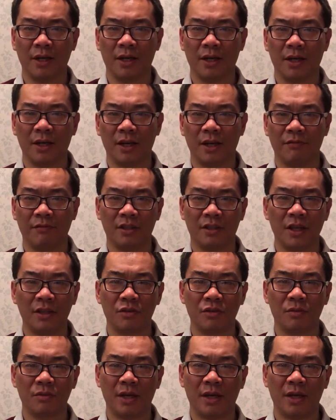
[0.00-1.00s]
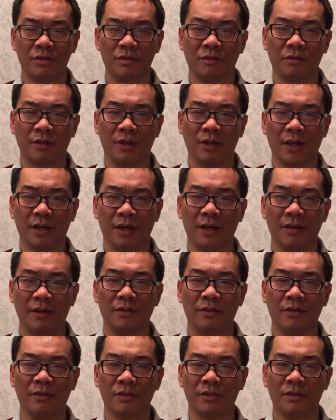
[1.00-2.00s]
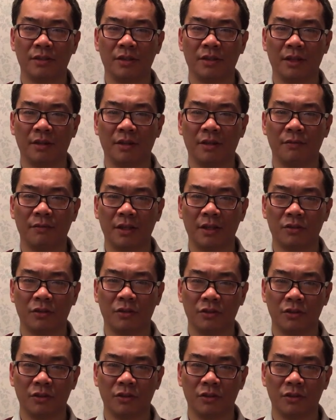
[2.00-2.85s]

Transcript: and have a detrimental and everlasting effect on